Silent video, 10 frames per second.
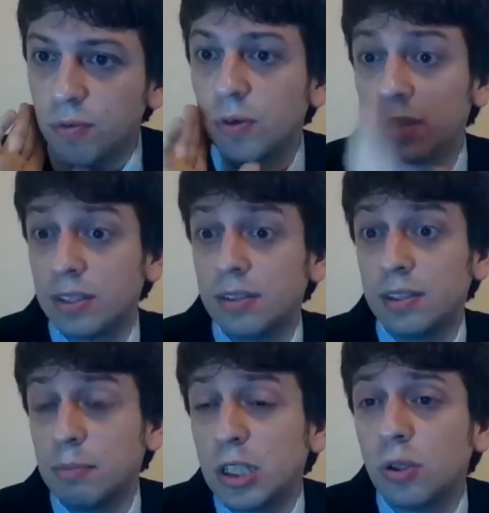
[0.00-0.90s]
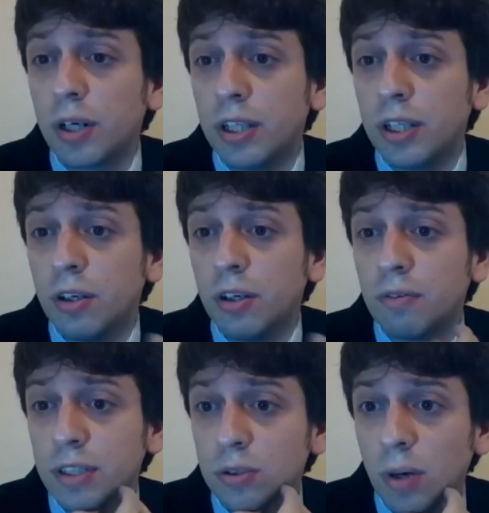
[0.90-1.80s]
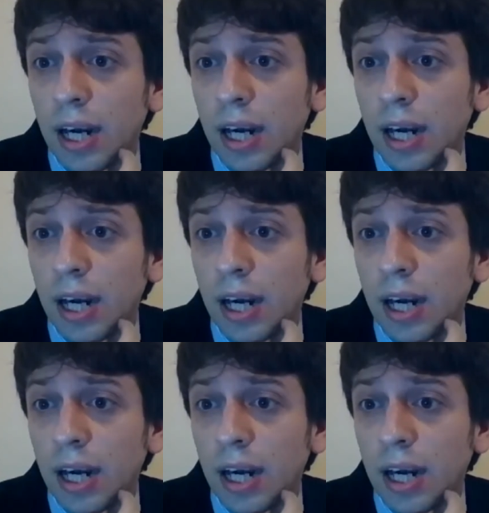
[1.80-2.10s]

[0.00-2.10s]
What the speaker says: for the majority of the square.